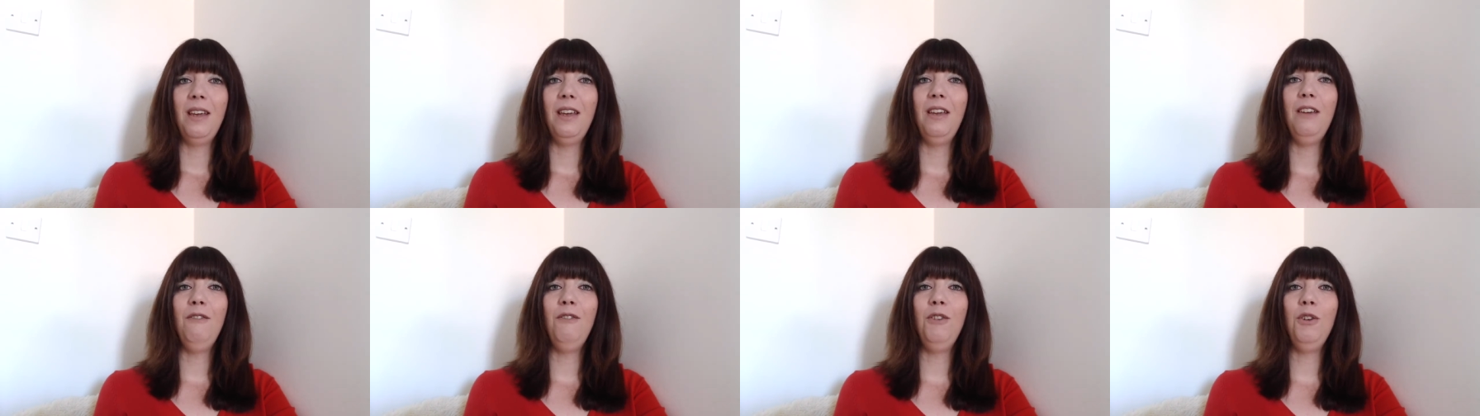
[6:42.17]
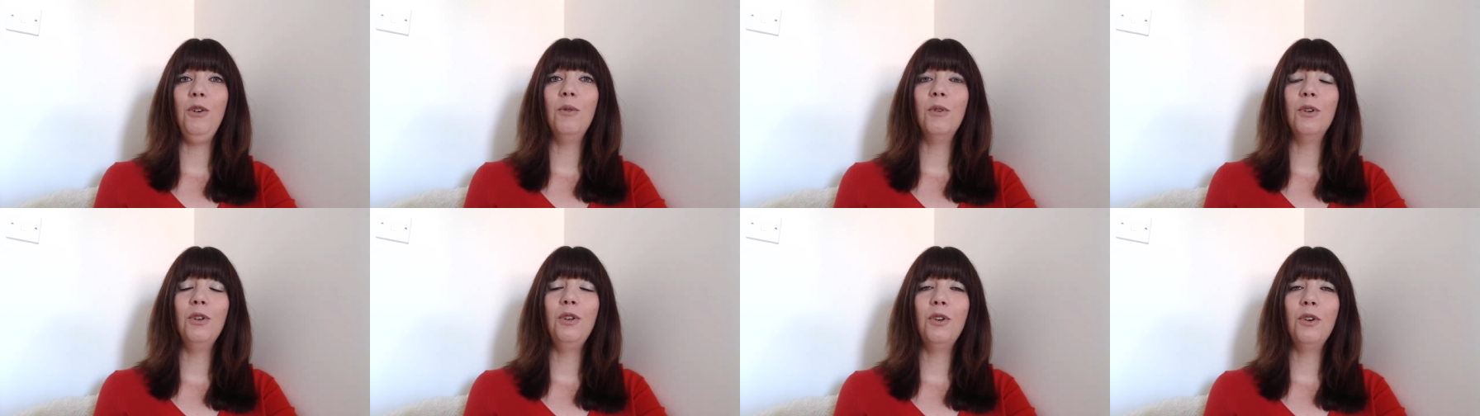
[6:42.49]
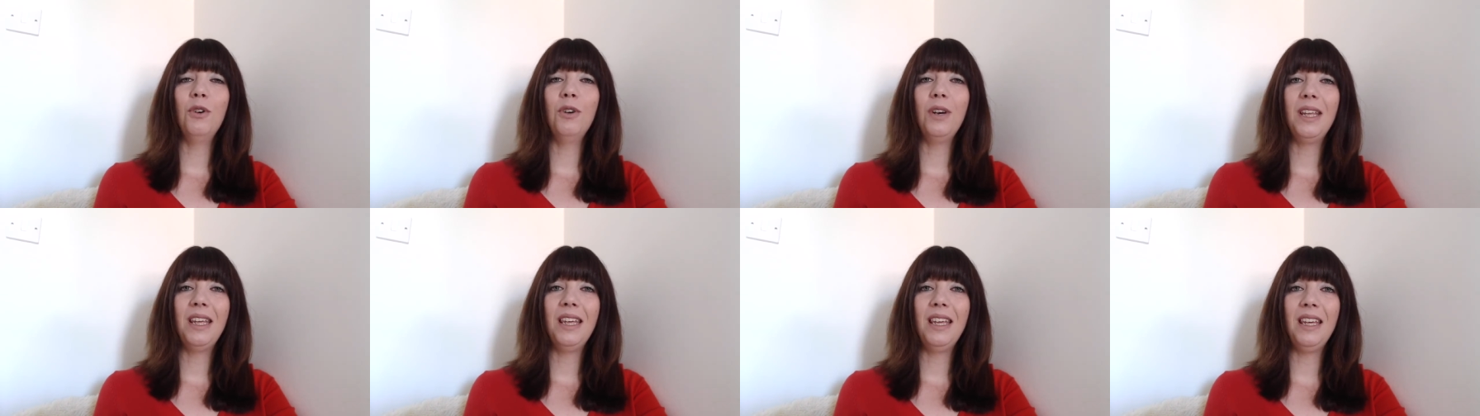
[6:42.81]
If you are
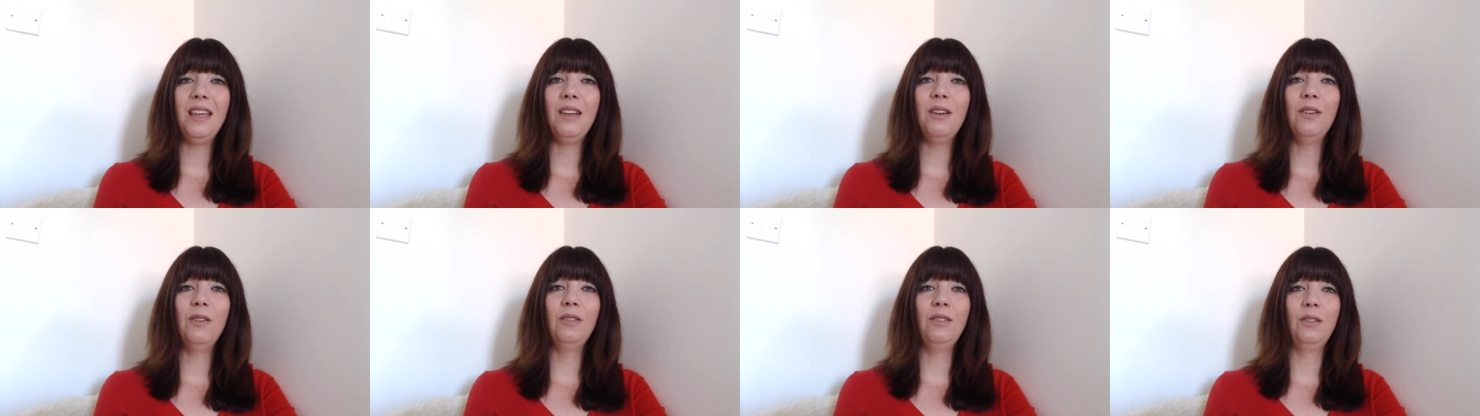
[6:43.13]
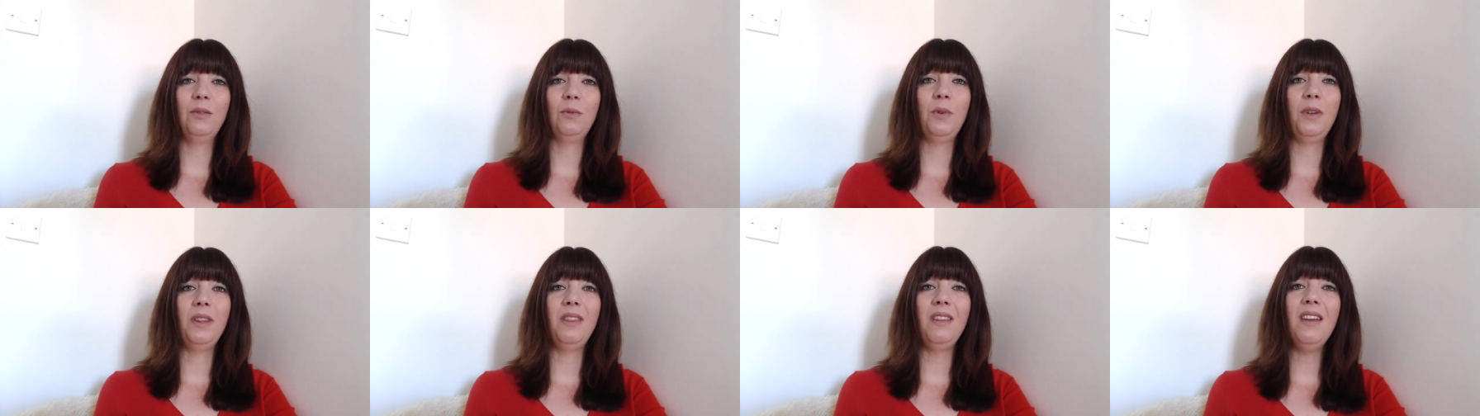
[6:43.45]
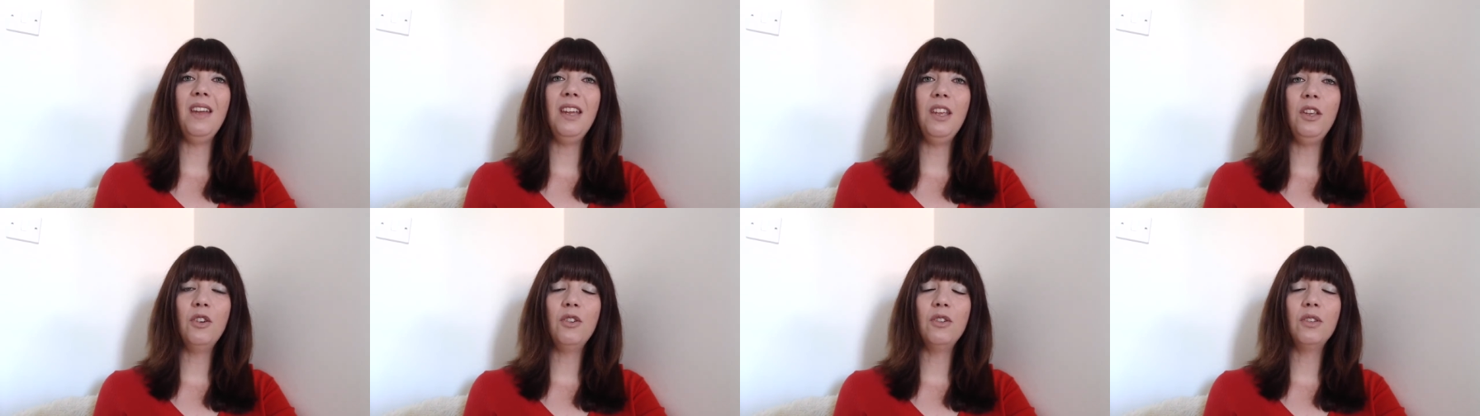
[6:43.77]
not healed
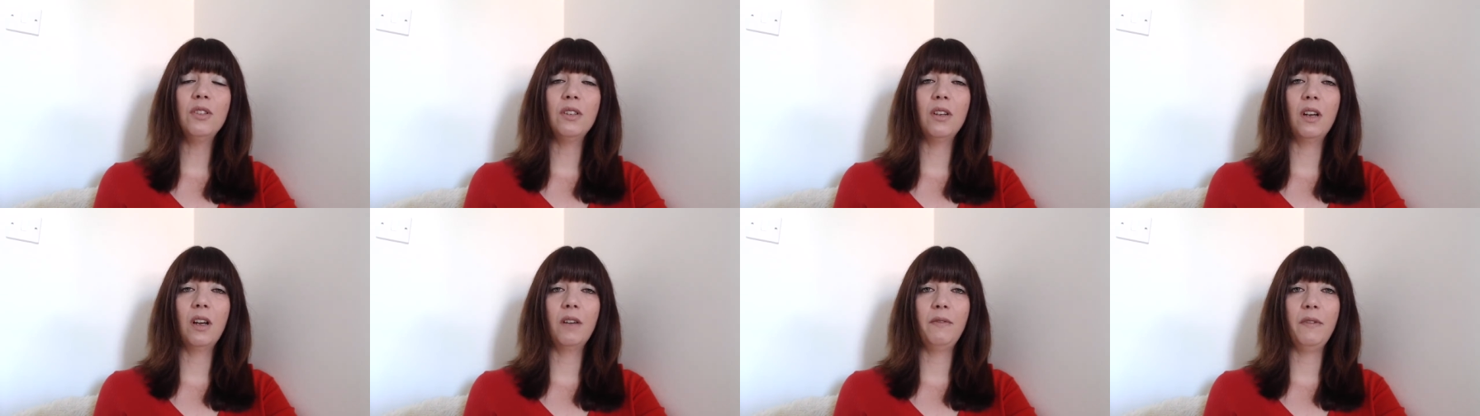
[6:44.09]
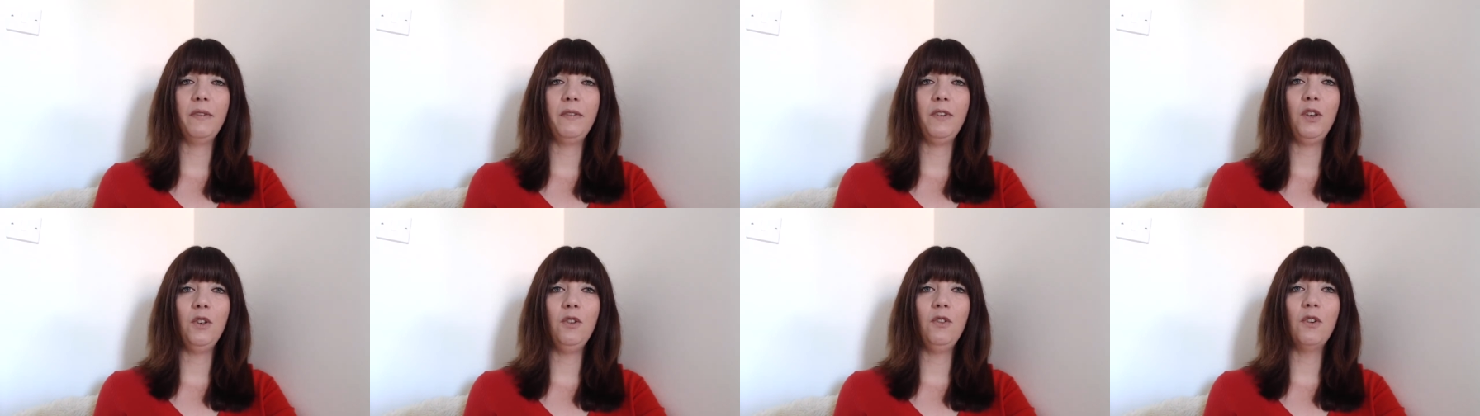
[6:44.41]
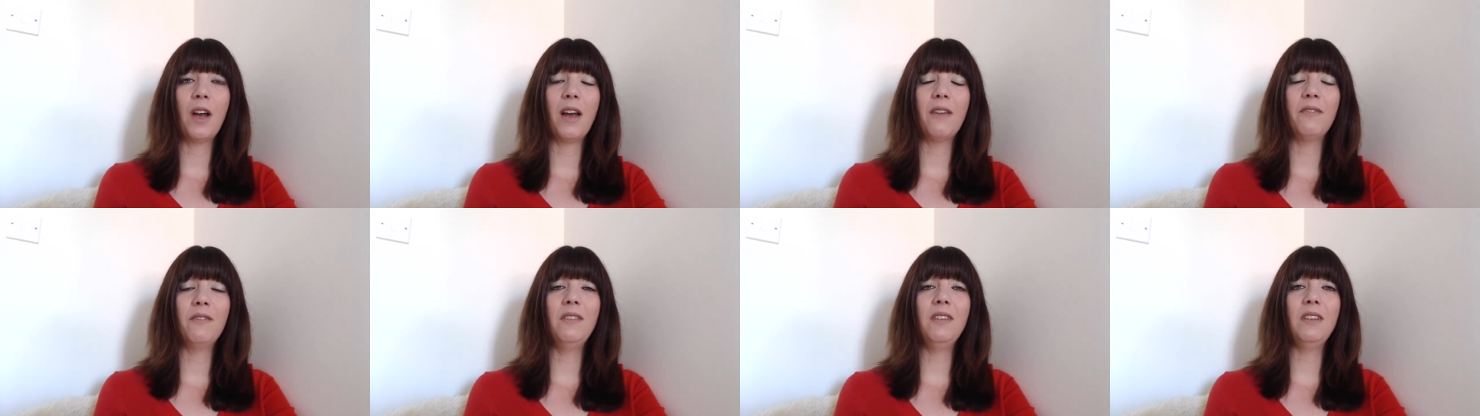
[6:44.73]
within yourself, if you
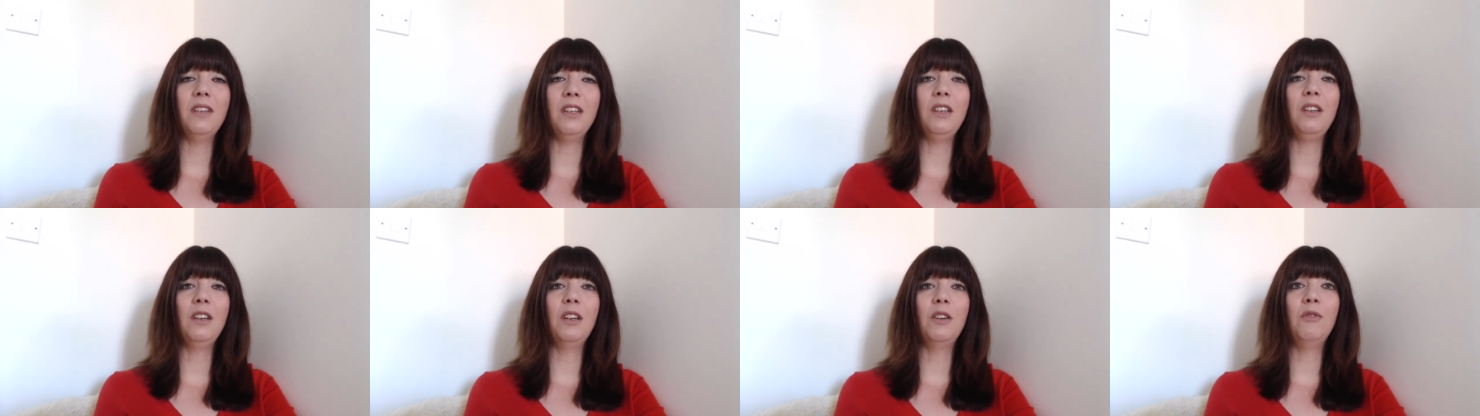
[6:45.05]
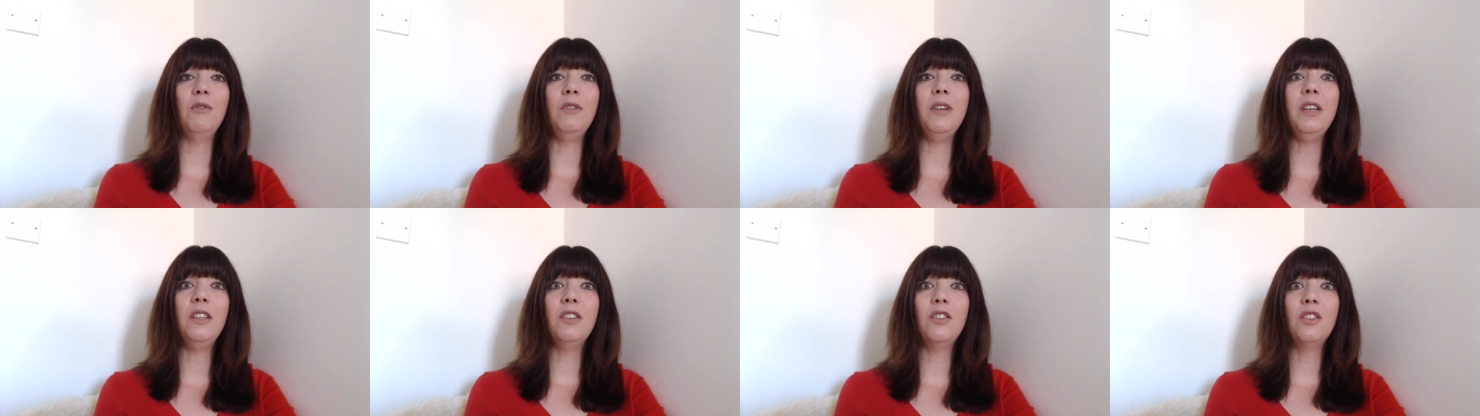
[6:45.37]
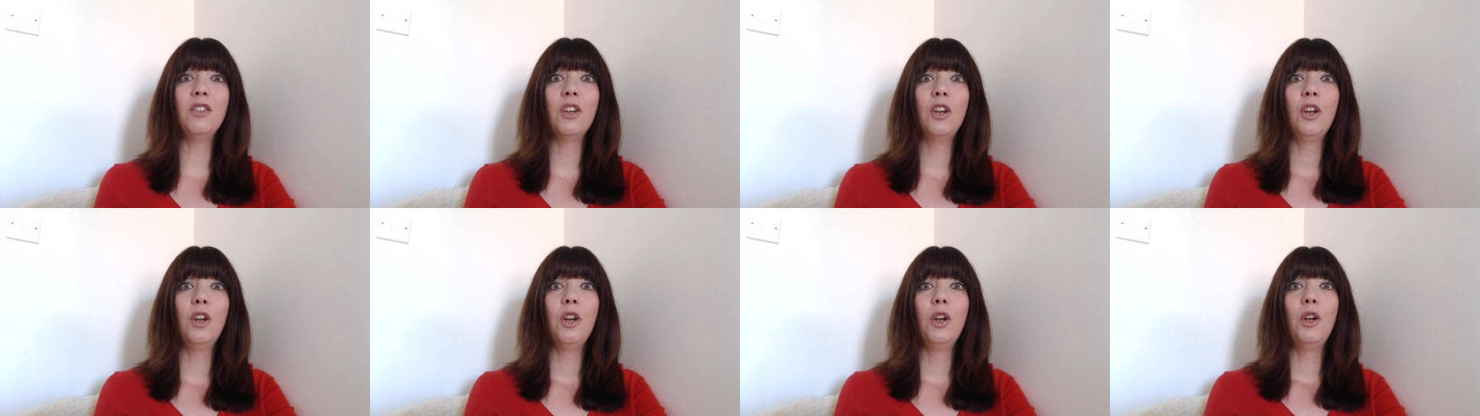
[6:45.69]
haven't
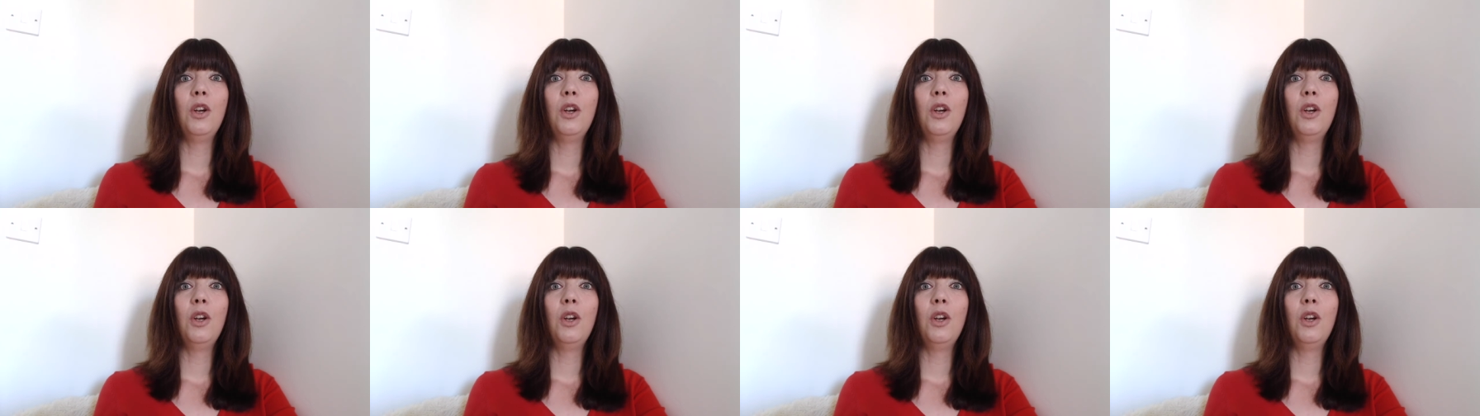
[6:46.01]
increased